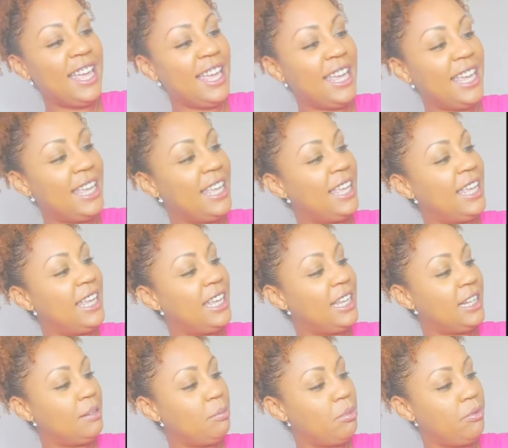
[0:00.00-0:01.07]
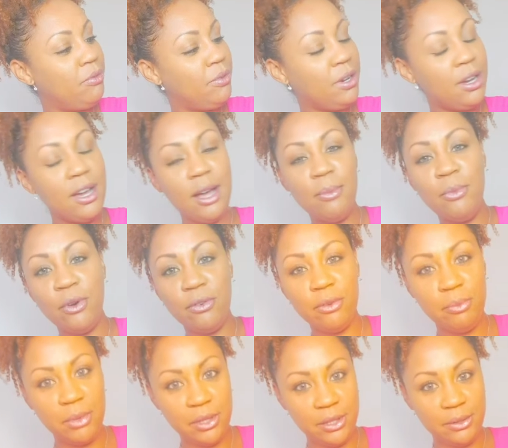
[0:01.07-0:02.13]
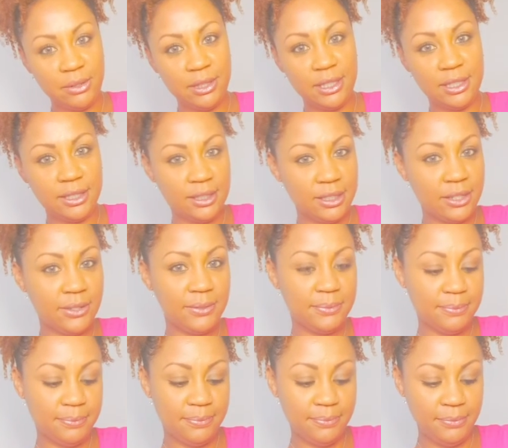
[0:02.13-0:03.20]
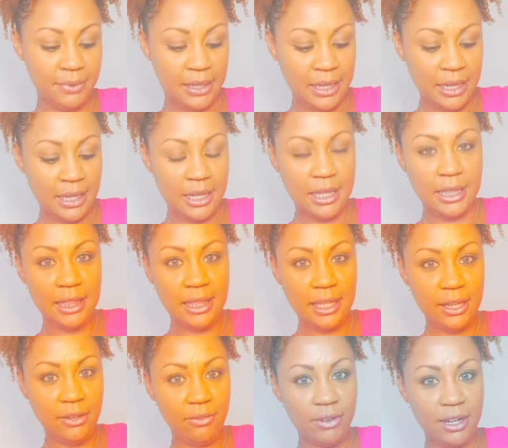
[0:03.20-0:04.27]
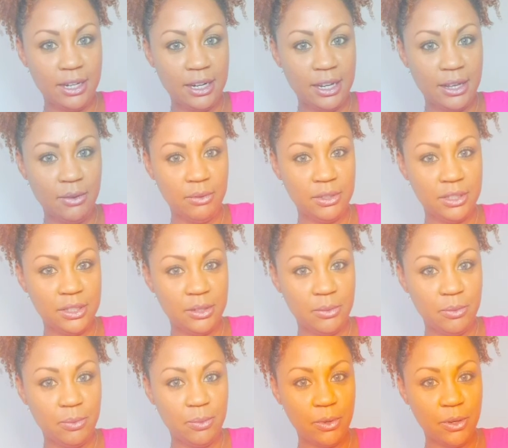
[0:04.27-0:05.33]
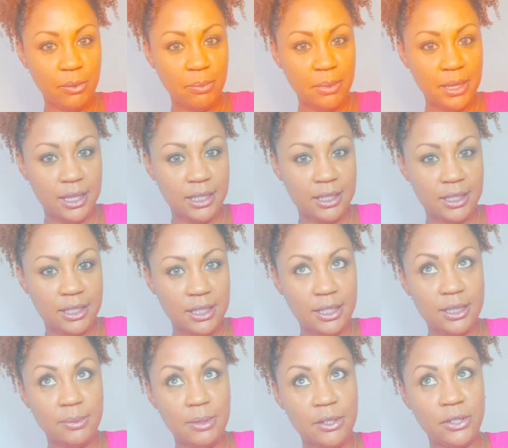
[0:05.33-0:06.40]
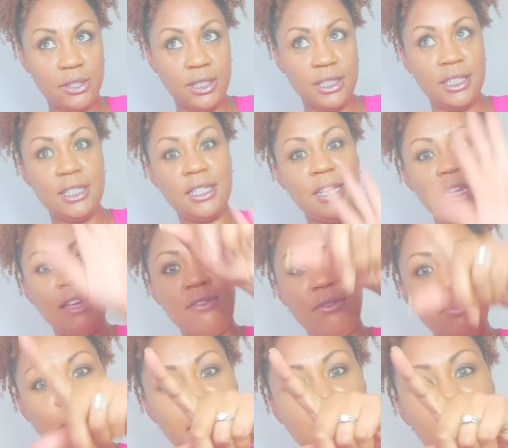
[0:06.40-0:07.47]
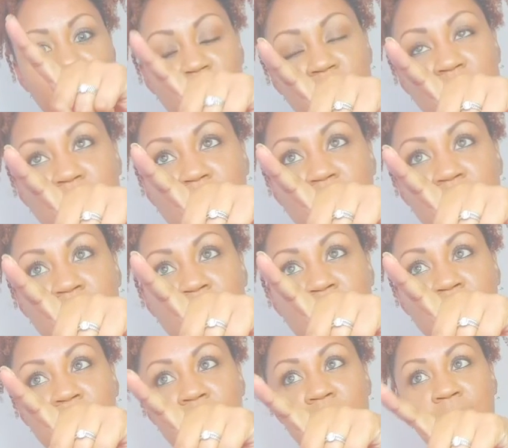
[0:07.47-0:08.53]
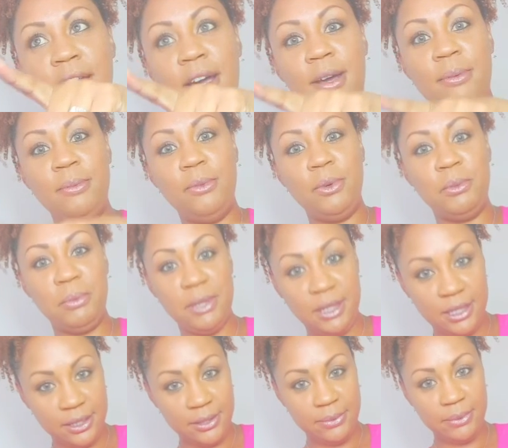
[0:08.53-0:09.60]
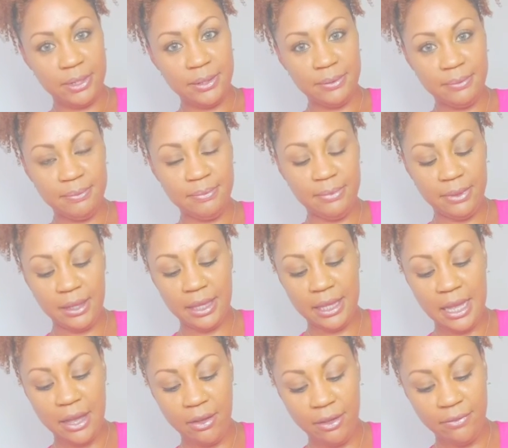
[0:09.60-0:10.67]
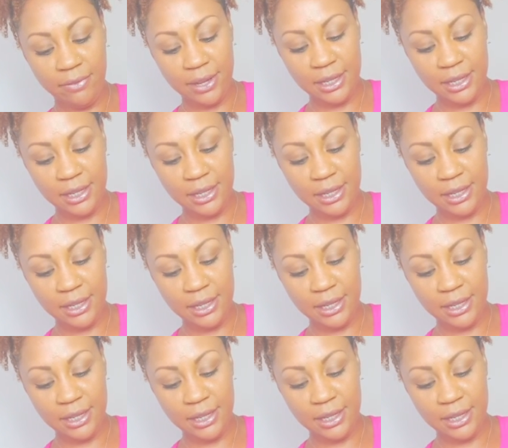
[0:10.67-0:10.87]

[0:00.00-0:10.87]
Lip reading: And become more familiar with this. So I think right now what's gonna work best, especially since I have a background light, would be this one. Now